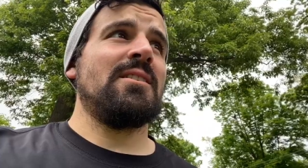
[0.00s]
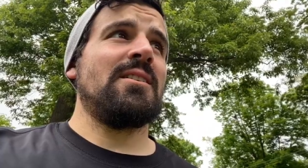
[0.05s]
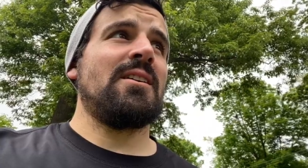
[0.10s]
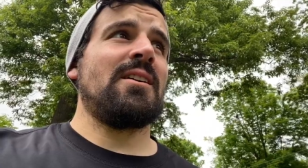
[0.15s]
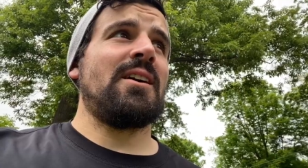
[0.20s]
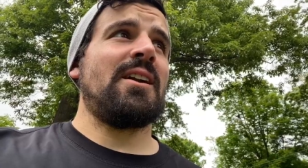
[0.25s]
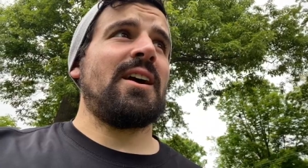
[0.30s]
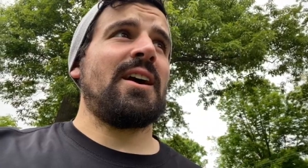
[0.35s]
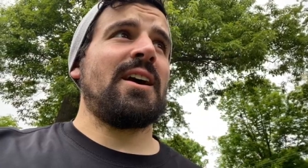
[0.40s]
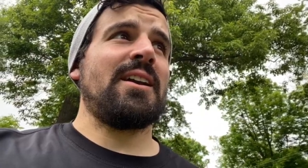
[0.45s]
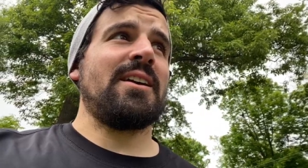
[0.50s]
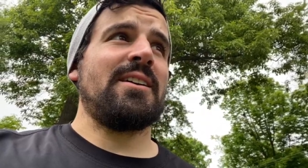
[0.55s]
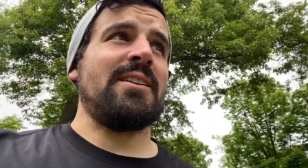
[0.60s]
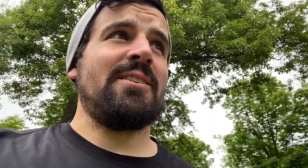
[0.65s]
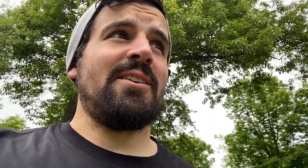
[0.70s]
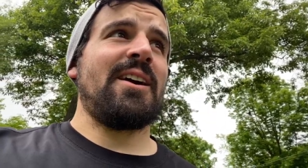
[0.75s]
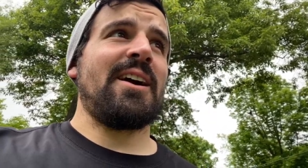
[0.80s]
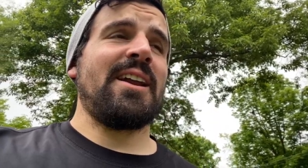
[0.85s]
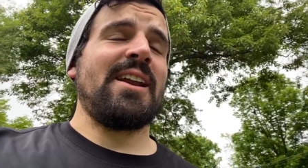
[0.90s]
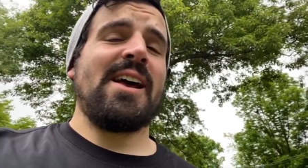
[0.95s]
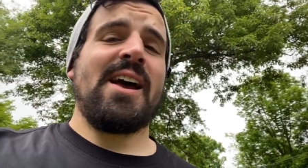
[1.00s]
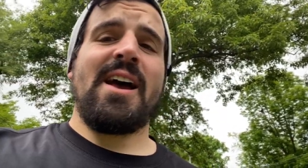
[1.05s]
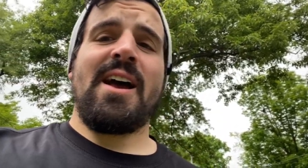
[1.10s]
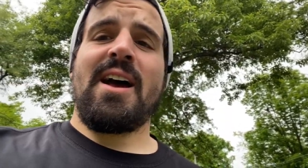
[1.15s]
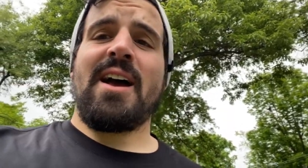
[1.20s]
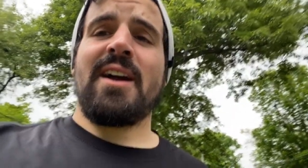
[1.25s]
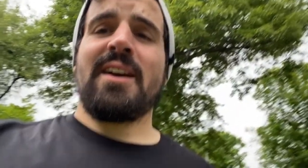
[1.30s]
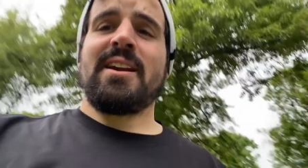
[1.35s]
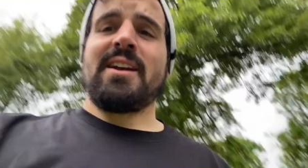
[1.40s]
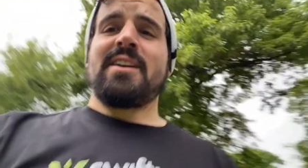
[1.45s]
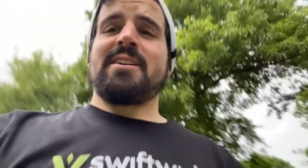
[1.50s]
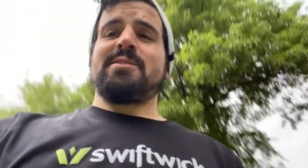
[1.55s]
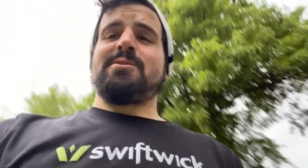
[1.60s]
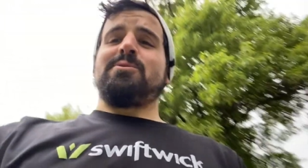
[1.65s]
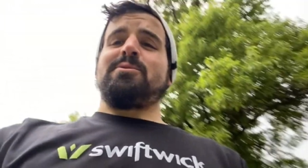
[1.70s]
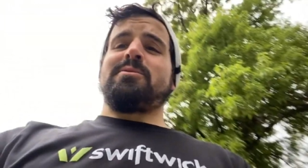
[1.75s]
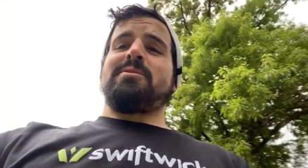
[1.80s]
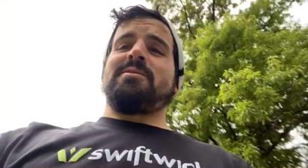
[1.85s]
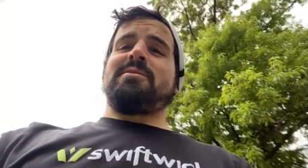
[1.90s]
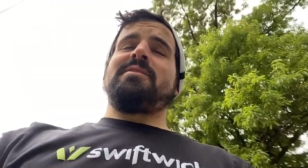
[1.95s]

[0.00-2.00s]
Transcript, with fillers: All right, I gotta go. I gotta, I gotta act cool.